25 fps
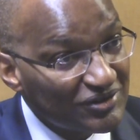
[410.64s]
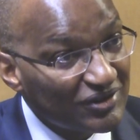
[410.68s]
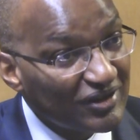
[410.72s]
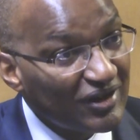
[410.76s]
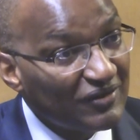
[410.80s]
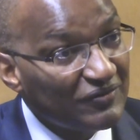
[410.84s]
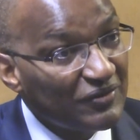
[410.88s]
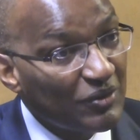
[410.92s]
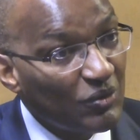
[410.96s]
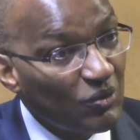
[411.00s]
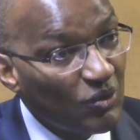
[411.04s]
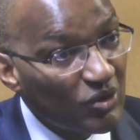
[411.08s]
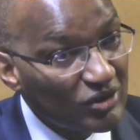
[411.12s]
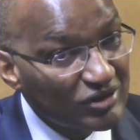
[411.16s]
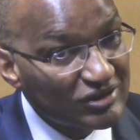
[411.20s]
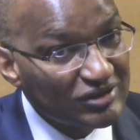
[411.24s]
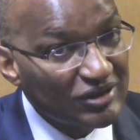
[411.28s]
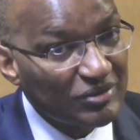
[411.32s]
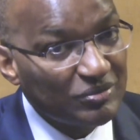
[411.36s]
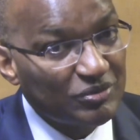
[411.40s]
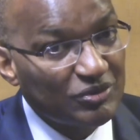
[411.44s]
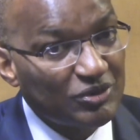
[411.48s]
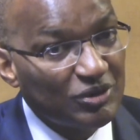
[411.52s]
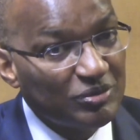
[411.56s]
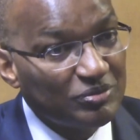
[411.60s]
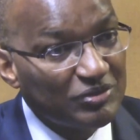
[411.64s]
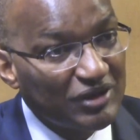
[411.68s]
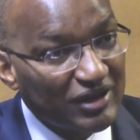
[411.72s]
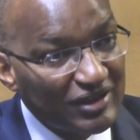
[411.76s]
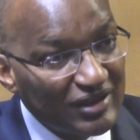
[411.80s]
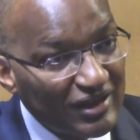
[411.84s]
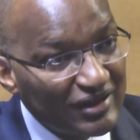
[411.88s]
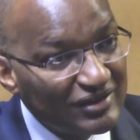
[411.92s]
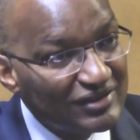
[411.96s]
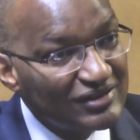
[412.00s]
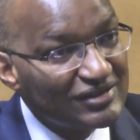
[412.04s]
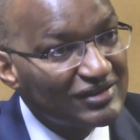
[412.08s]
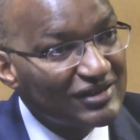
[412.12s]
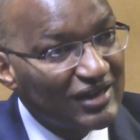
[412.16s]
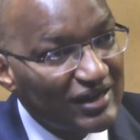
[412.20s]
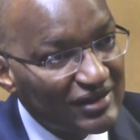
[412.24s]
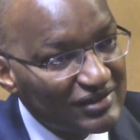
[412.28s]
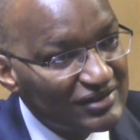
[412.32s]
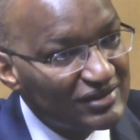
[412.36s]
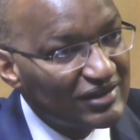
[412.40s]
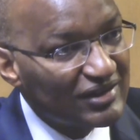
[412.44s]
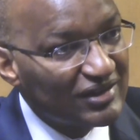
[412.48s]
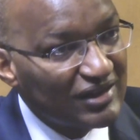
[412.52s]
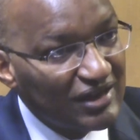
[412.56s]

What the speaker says: So they have a WhatsApp group that they are discussing